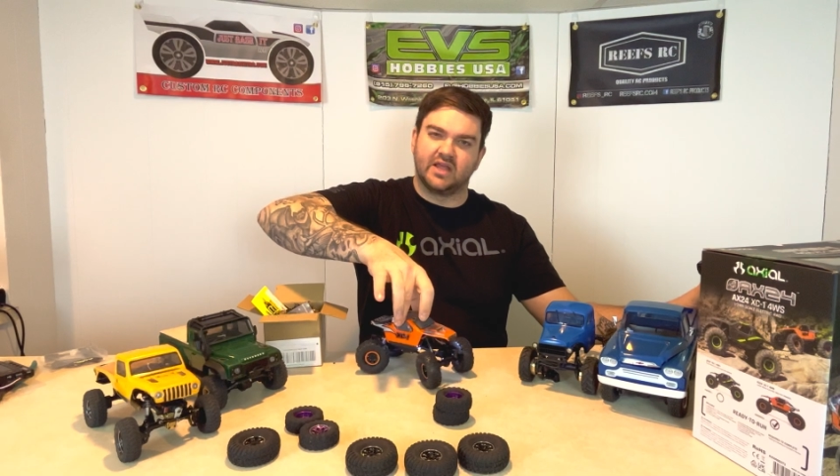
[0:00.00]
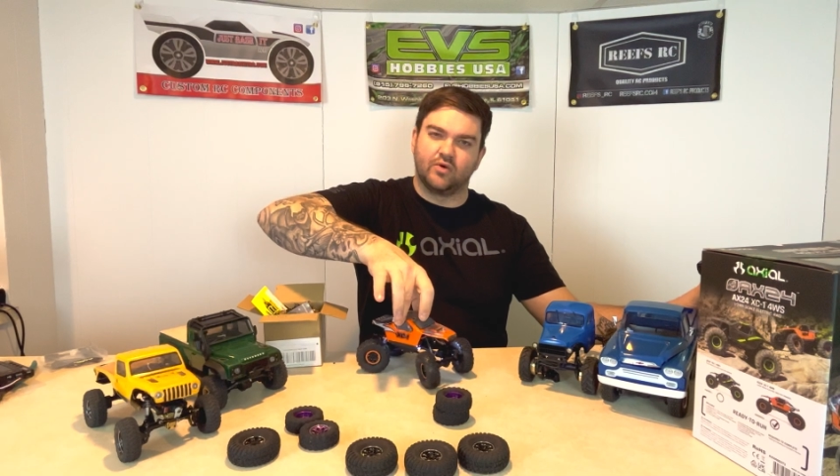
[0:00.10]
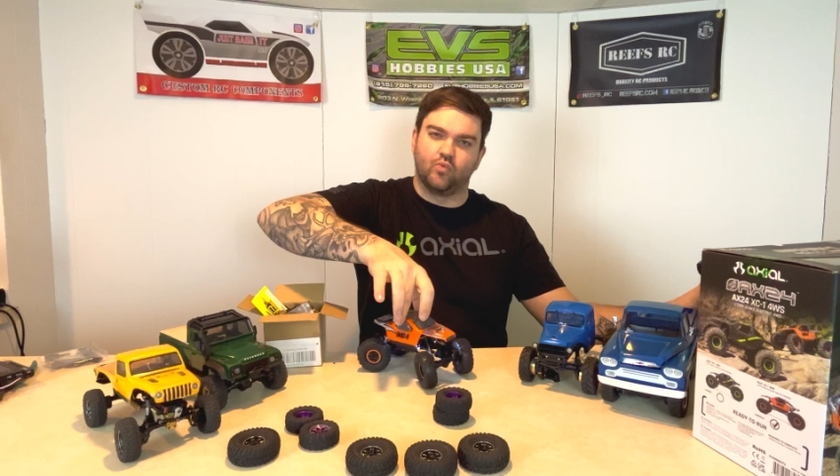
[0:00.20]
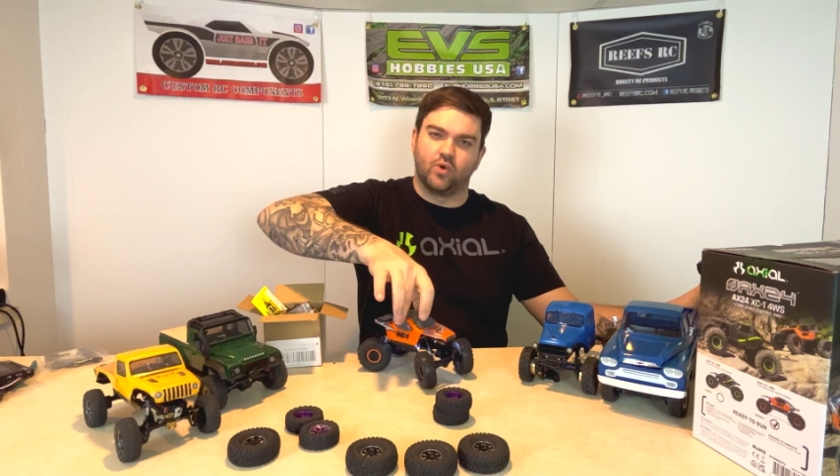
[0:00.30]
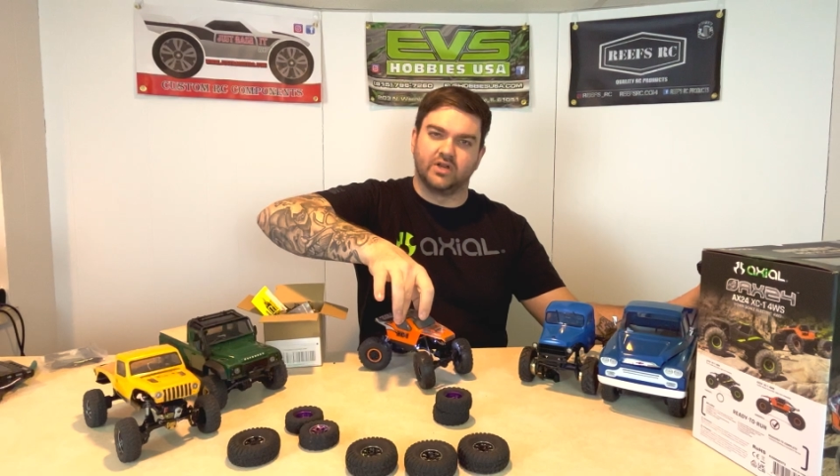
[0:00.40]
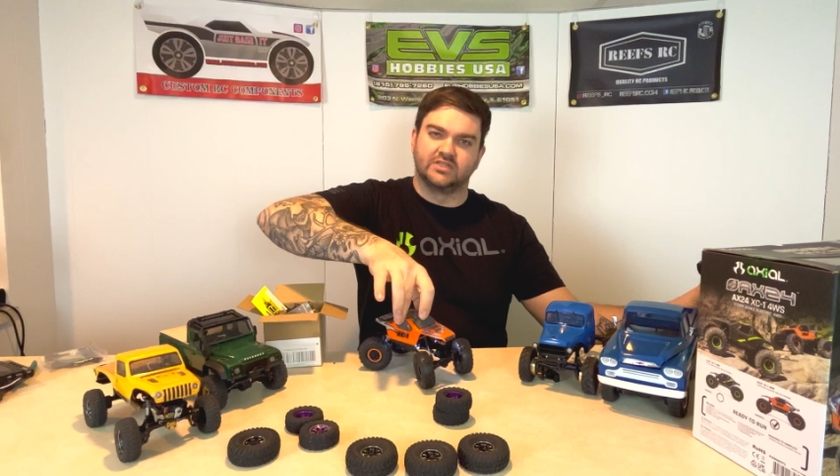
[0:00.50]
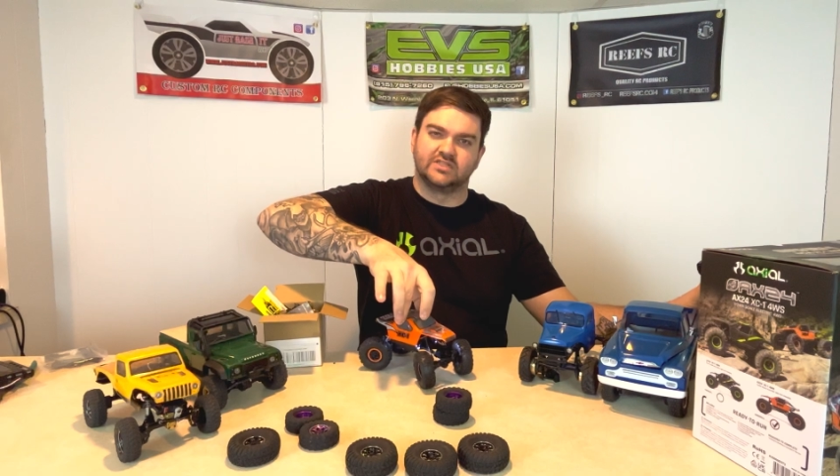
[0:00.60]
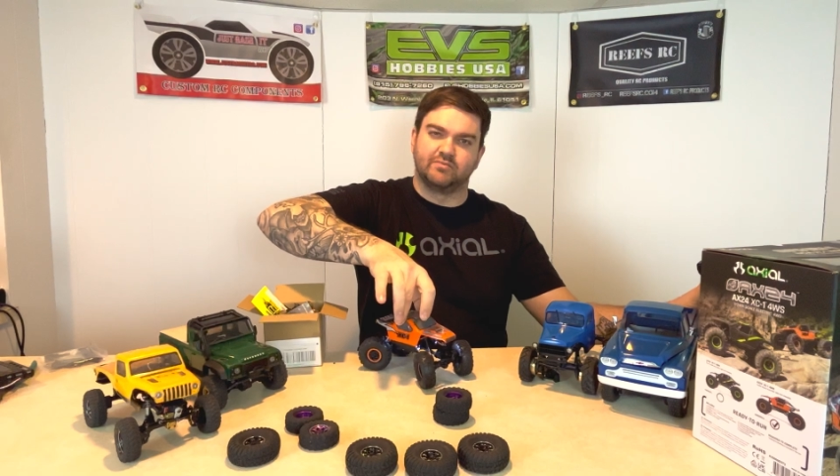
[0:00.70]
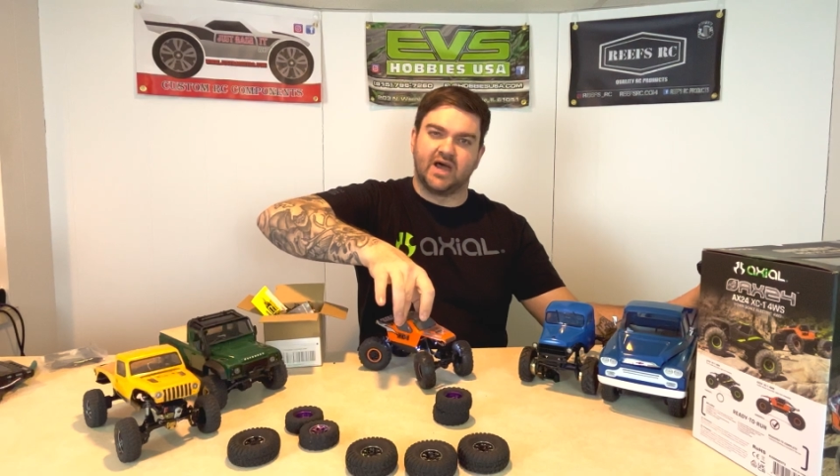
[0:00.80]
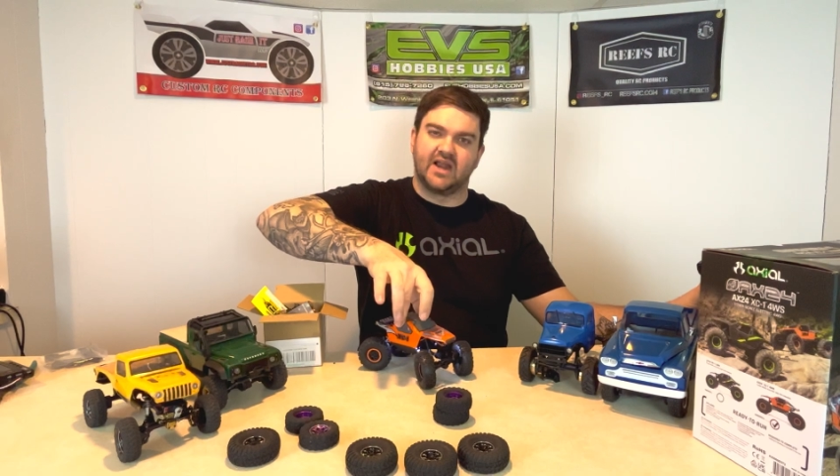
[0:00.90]
in one
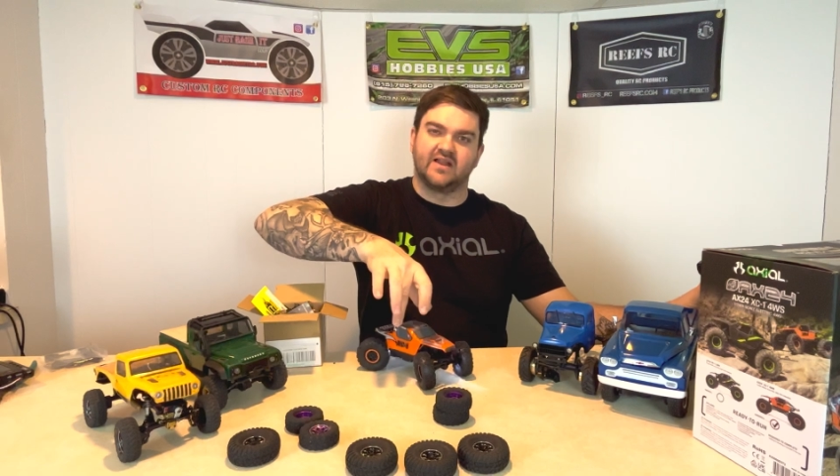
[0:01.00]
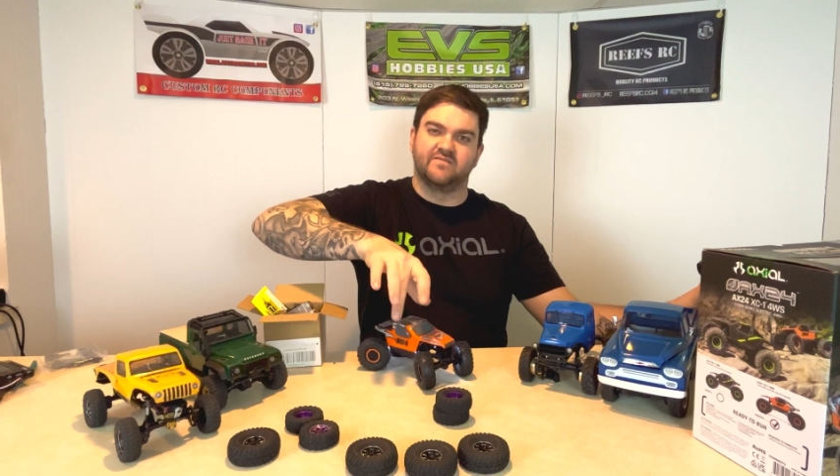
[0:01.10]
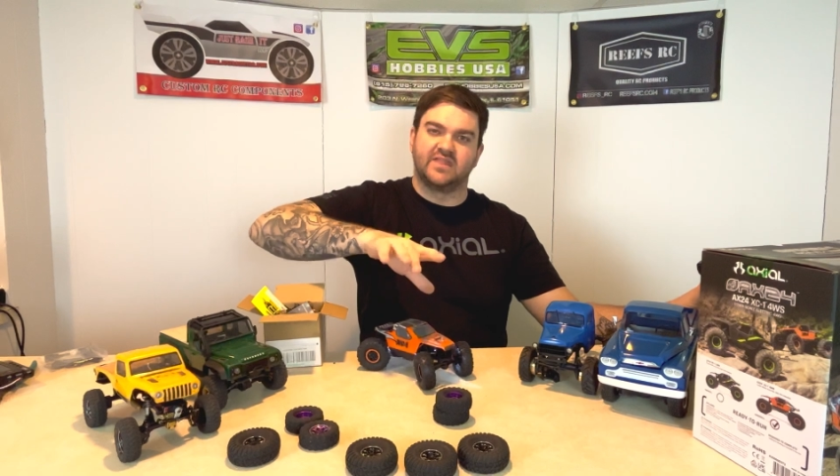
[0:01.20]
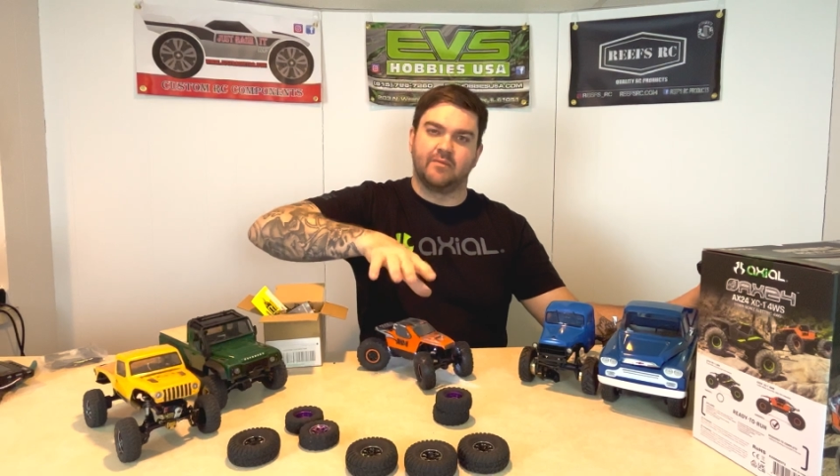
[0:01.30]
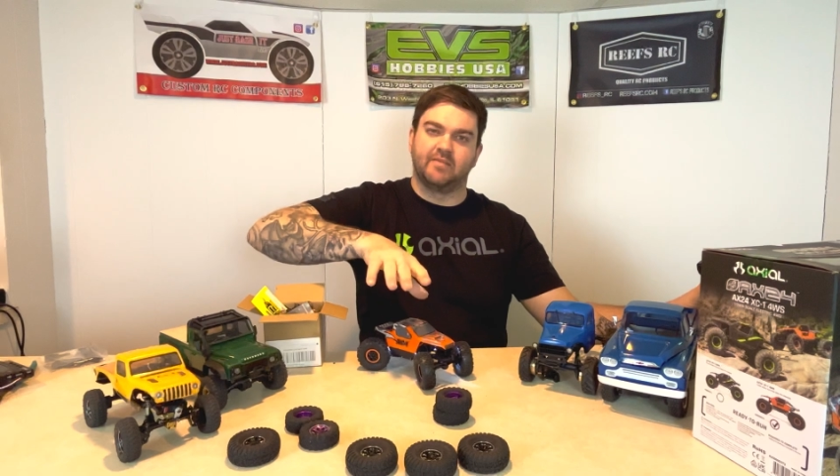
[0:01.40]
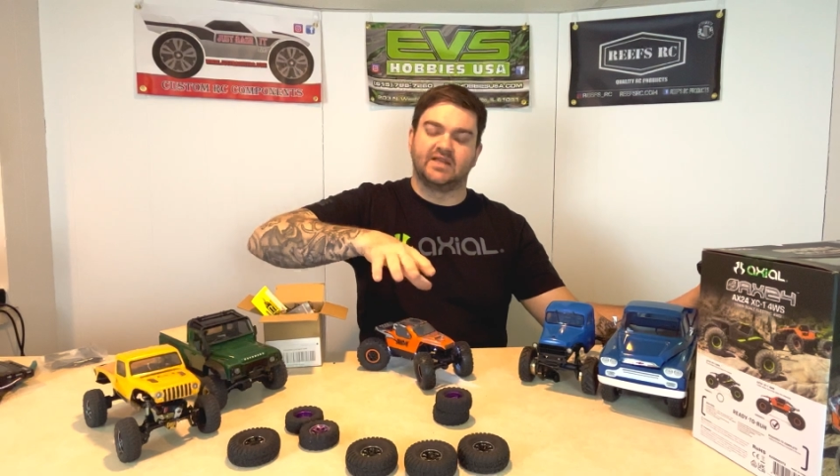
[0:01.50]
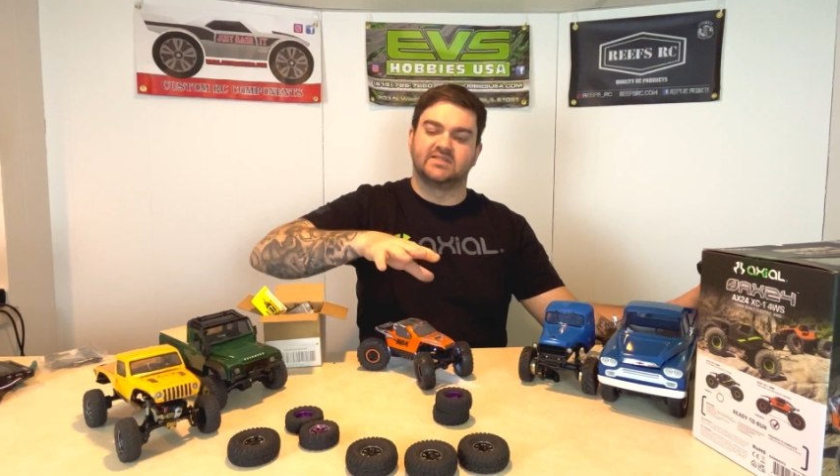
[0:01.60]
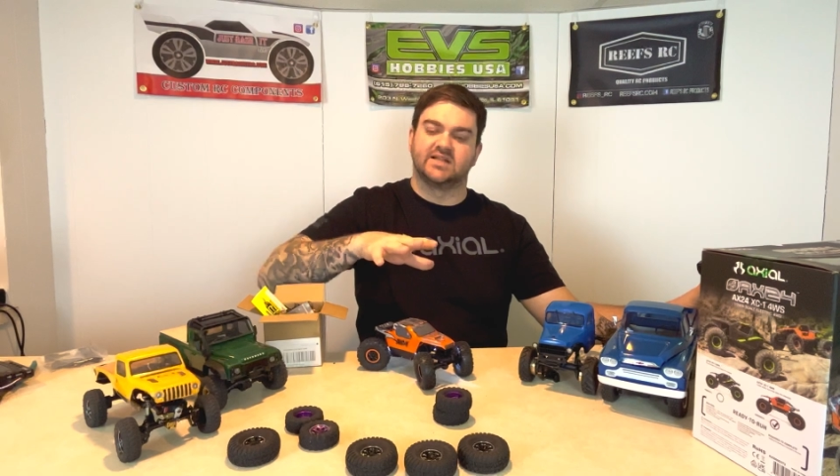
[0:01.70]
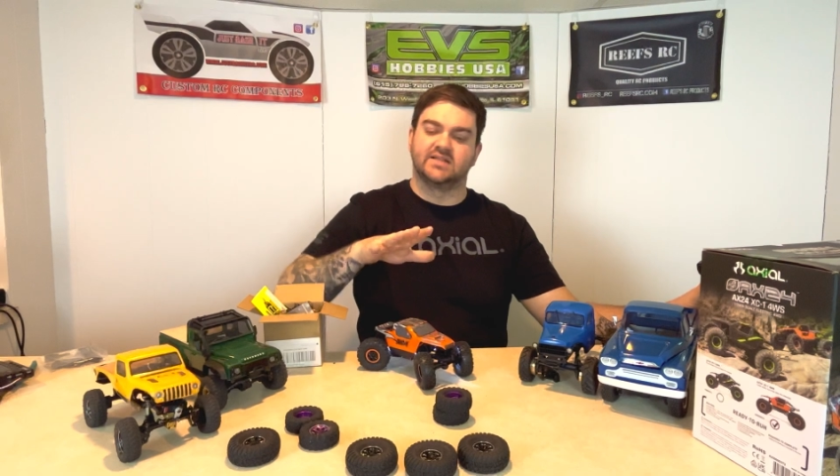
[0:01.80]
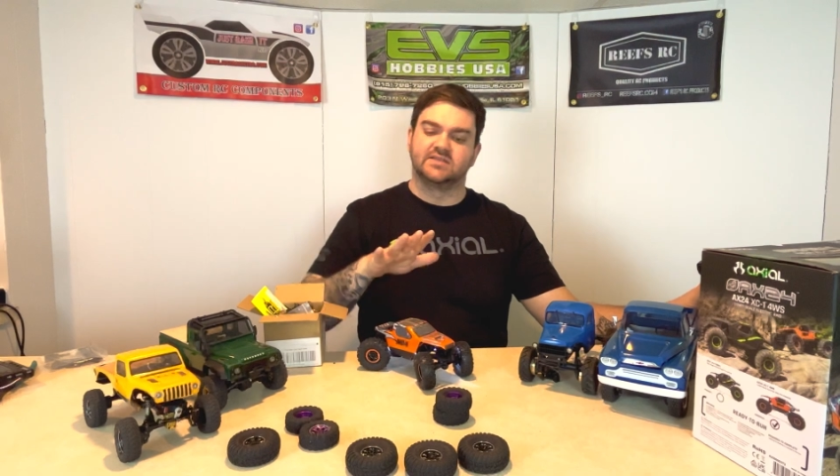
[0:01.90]
spot, if that makes
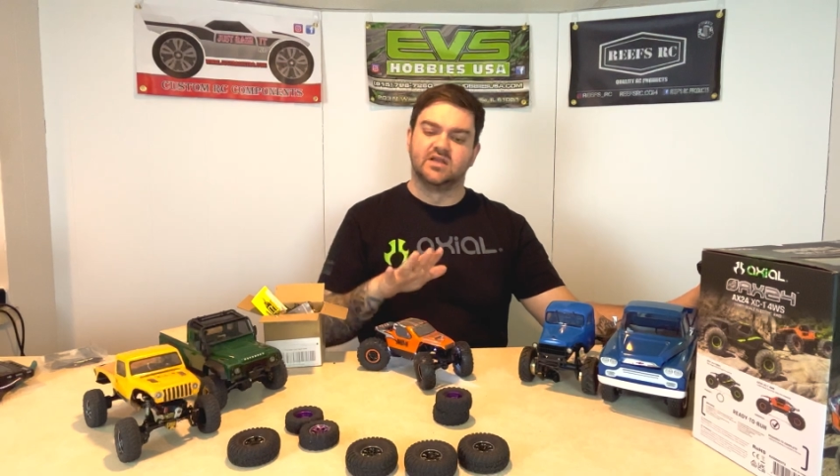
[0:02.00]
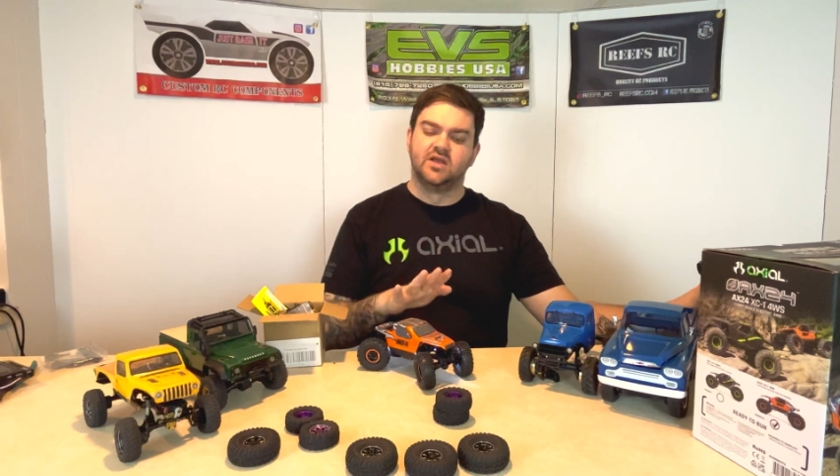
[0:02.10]
sense.